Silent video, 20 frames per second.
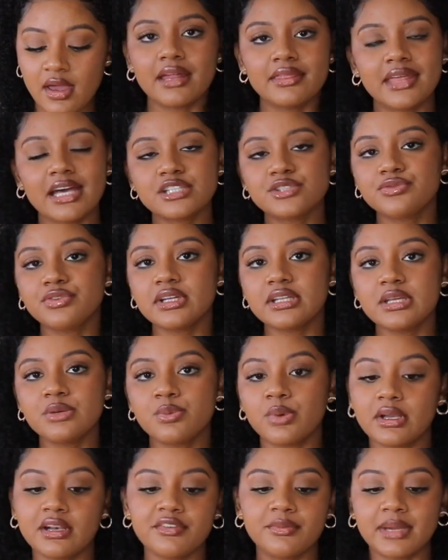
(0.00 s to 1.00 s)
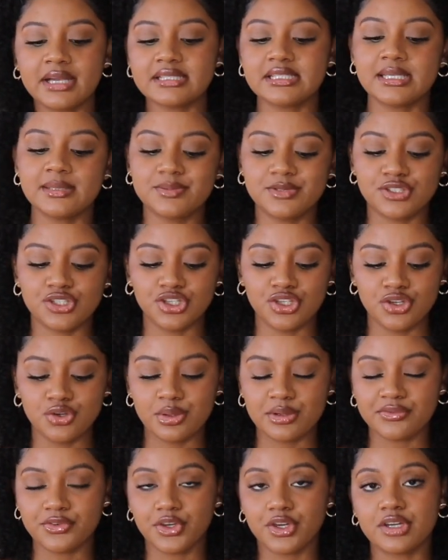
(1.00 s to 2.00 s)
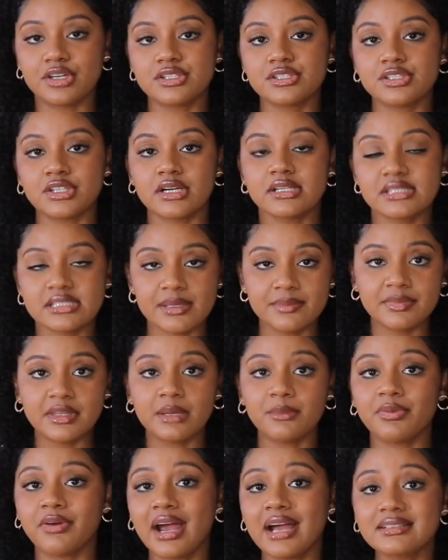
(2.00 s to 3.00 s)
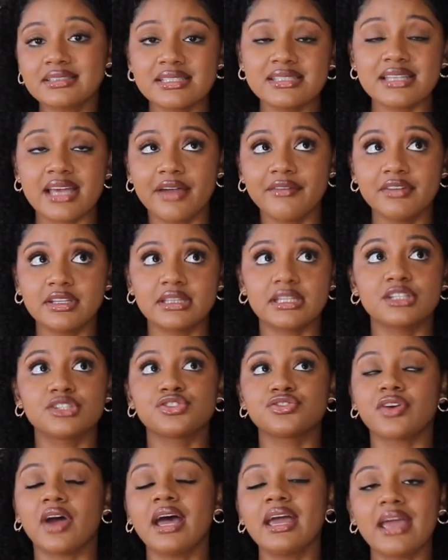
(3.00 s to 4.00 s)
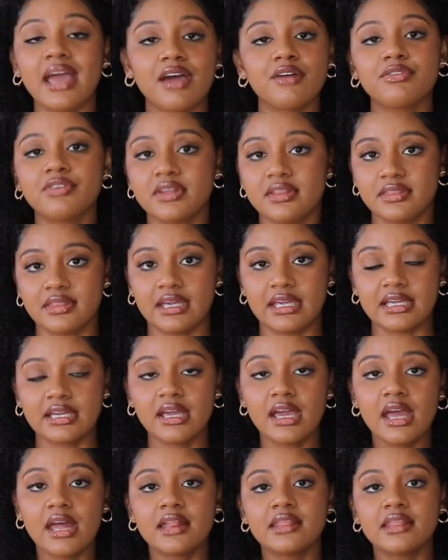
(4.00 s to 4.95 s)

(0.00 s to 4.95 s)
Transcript: That's really one of my tips to you. If you're gonna start something, practice everything, try everything.